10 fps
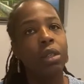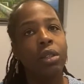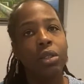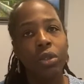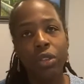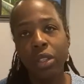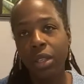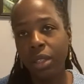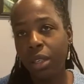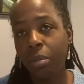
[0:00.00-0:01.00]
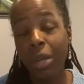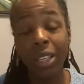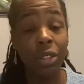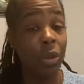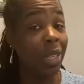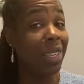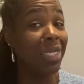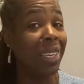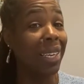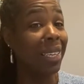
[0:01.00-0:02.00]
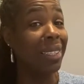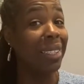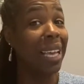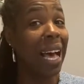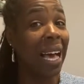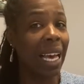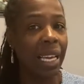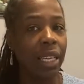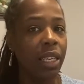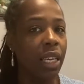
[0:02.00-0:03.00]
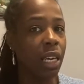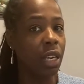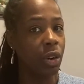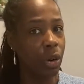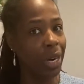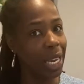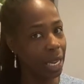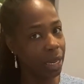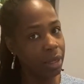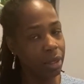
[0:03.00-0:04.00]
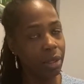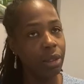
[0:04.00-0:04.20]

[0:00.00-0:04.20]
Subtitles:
So she does her best so he doesn't die in her hands,